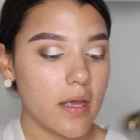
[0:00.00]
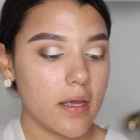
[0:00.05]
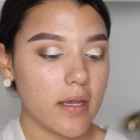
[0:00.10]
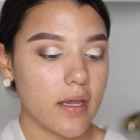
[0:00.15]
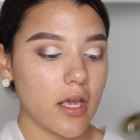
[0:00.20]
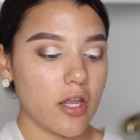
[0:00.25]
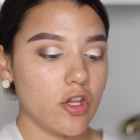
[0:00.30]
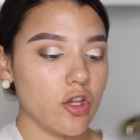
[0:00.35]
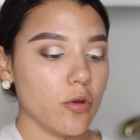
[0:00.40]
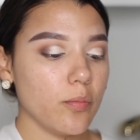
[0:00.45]

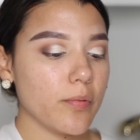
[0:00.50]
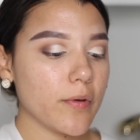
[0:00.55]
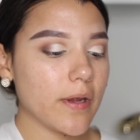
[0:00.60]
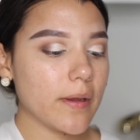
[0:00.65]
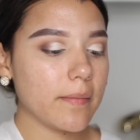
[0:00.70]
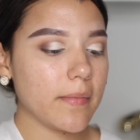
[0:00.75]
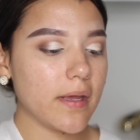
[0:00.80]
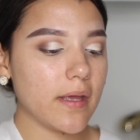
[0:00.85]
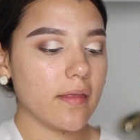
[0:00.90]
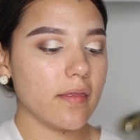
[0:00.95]
Can you
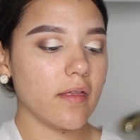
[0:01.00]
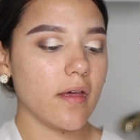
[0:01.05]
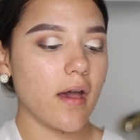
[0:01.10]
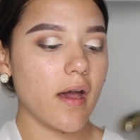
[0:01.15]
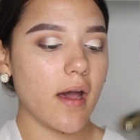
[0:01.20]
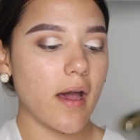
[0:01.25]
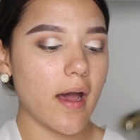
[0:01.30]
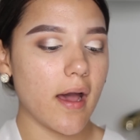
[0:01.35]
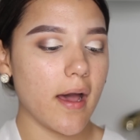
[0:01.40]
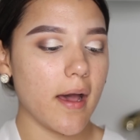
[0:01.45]
bring me the
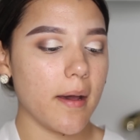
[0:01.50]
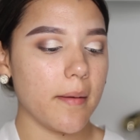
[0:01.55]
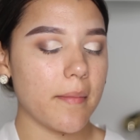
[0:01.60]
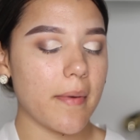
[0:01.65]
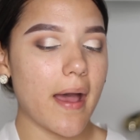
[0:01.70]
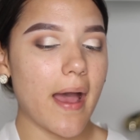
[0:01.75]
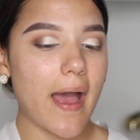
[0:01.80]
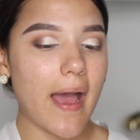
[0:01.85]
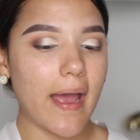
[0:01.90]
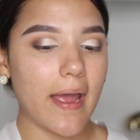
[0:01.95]

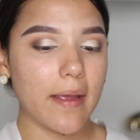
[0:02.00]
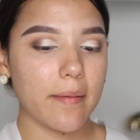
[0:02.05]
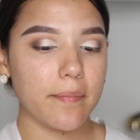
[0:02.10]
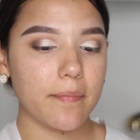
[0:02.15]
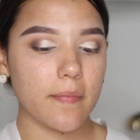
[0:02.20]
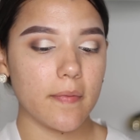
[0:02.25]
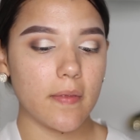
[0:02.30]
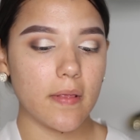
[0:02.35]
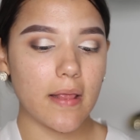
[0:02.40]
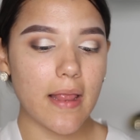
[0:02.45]

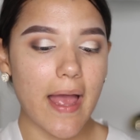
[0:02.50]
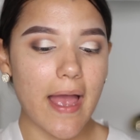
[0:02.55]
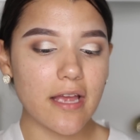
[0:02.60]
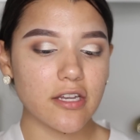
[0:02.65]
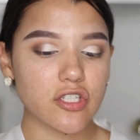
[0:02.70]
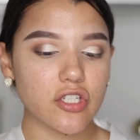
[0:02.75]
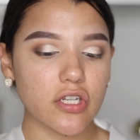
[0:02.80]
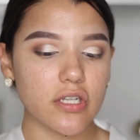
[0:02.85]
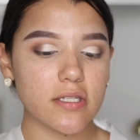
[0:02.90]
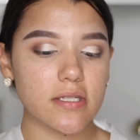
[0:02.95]

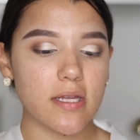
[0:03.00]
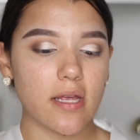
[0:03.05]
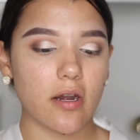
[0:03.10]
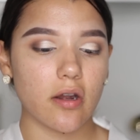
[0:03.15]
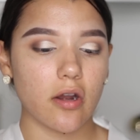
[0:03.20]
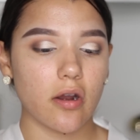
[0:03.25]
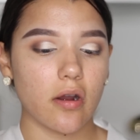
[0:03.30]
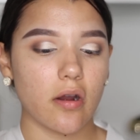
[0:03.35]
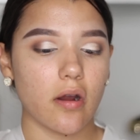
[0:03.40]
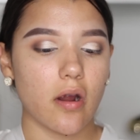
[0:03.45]
eyelashes that
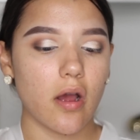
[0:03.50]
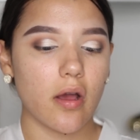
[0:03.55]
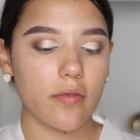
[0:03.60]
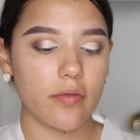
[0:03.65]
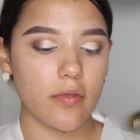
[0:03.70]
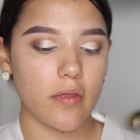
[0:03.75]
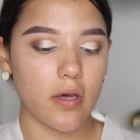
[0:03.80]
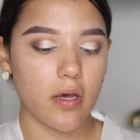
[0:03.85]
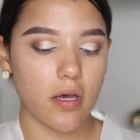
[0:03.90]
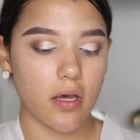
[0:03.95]
are on
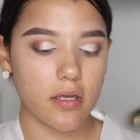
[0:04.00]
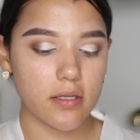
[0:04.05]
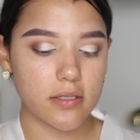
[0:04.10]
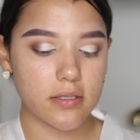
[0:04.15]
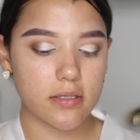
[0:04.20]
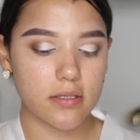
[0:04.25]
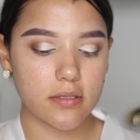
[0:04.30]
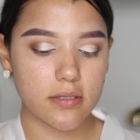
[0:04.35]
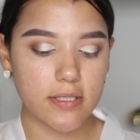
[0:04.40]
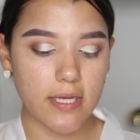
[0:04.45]
the
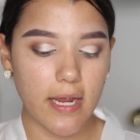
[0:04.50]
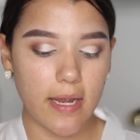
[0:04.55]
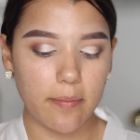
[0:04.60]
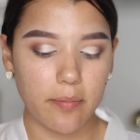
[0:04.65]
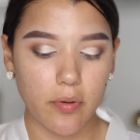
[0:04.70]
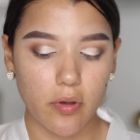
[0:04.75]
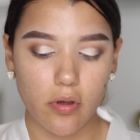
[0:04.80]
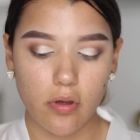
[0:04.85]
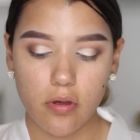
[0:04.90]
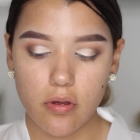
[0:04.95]

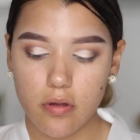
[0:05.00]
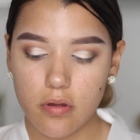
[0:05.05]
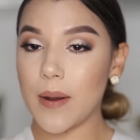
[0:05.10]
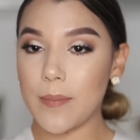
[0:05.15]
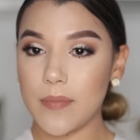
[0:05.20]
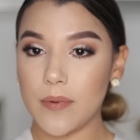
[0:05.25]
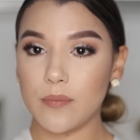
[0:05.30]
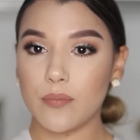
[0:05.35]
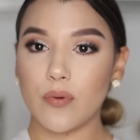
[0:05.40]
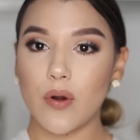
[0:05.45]
table?
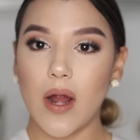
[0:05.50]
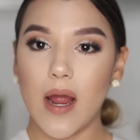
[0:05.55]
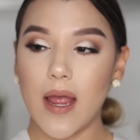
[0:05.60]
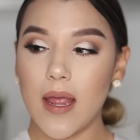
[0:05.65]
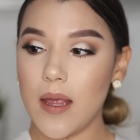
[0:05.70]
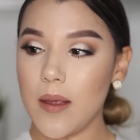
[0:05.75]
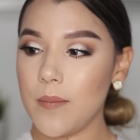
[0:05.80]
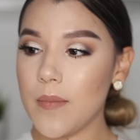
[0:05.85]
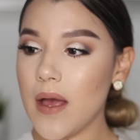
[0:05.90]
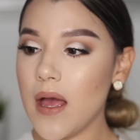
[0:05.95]
Prep and
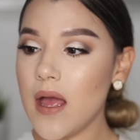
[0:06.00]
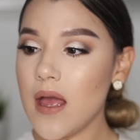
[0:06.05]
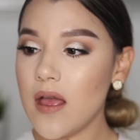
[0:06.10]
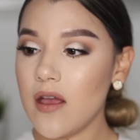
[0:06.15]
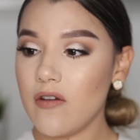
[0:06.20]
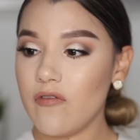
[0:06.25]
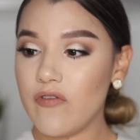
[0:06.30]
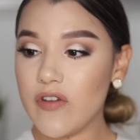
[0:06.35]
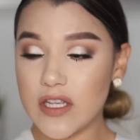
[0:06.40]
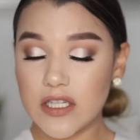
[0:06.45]
Prime
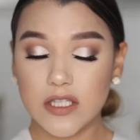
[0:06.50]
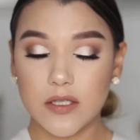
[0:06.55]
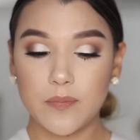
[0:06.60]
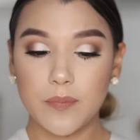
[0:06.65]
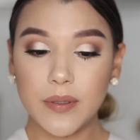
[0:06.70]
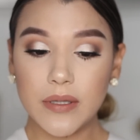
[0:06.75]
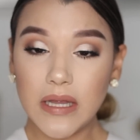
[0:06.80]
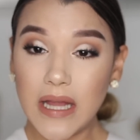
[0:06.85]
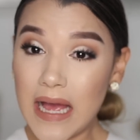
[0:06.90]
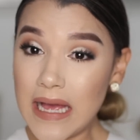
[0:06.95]
Fix
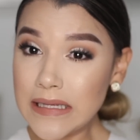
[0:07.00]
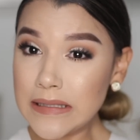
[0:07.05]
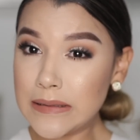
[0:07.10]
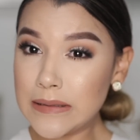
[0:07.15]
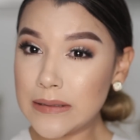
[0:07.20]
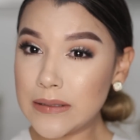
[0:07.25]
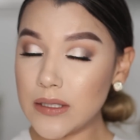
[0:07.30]
Plus.